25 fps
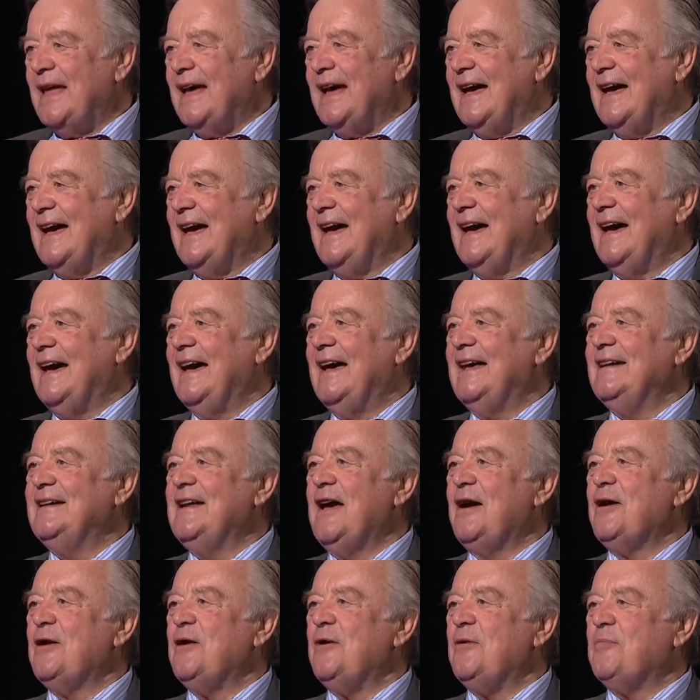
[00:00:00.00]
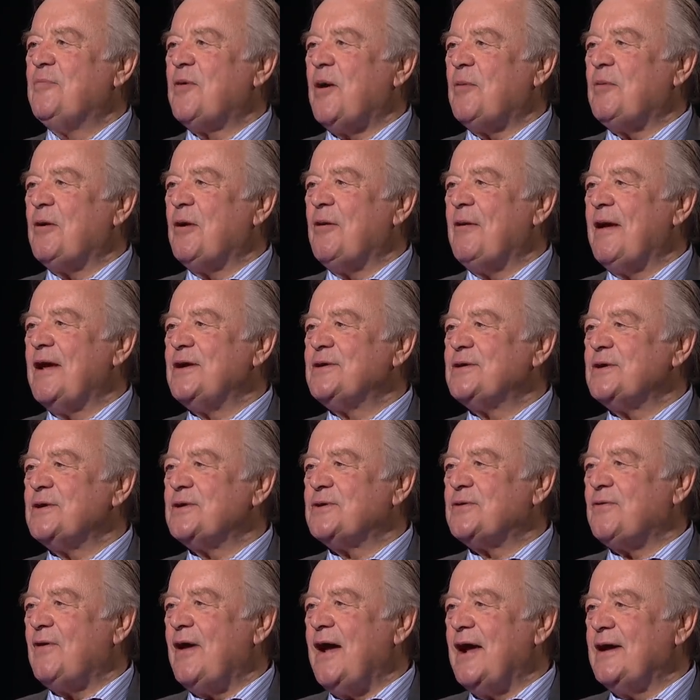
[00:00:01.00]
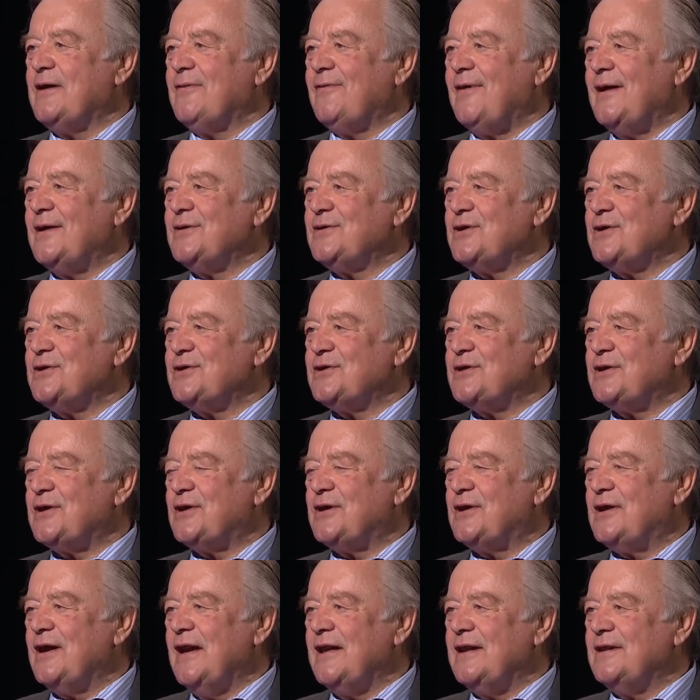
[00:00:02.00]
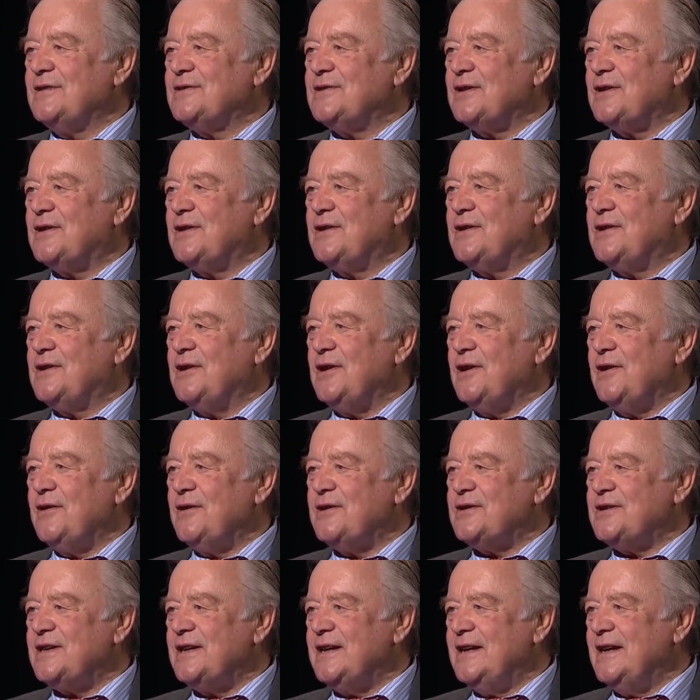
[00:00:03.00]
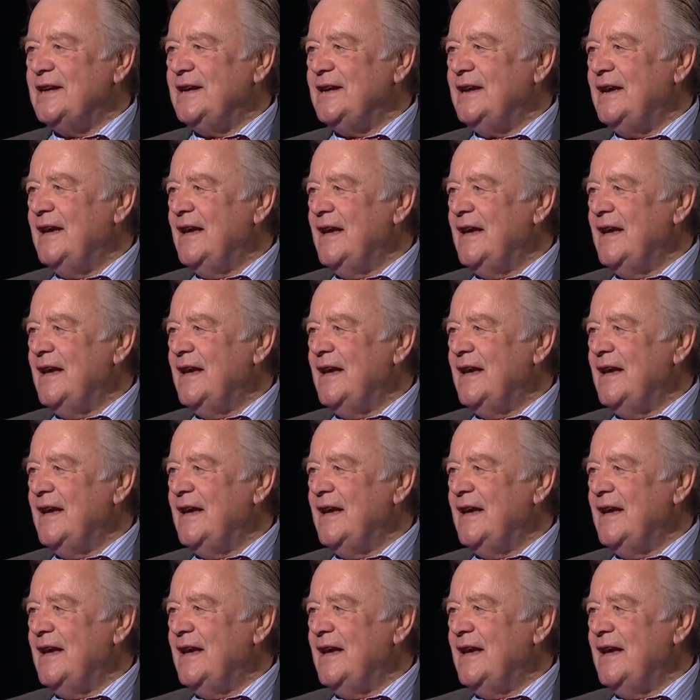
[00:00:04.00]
uh, no proper arrangements for our defence and security.